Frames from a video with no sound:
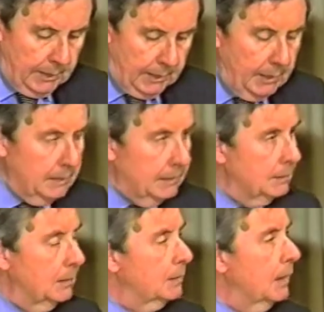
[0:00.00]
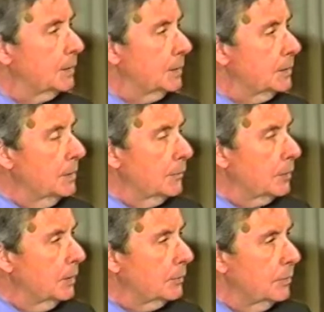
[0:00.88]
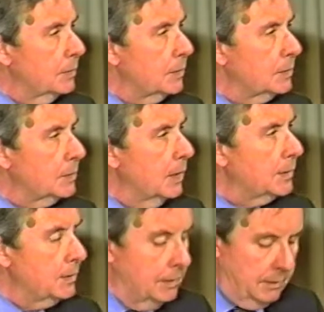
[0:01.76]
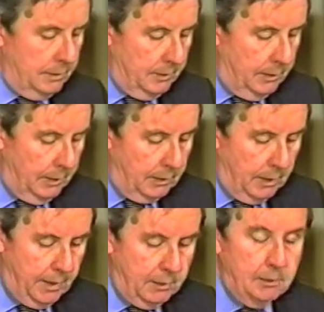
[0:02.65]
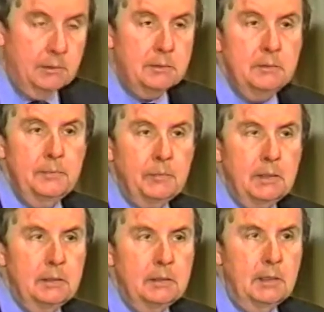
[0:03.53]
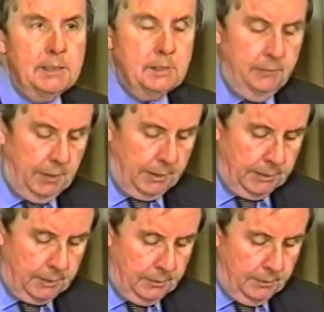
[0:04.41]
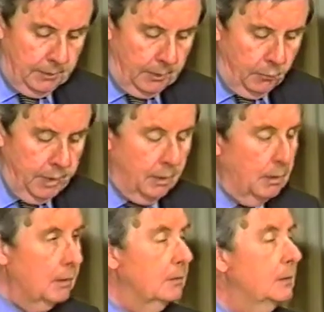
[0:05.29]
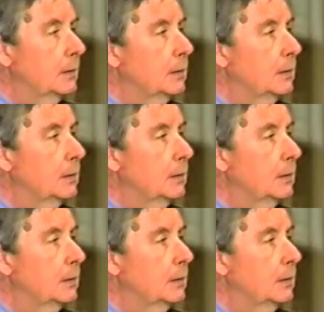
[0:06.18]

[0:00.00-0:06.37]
uh, not to see other countries as less enlightened, less advanced than we are,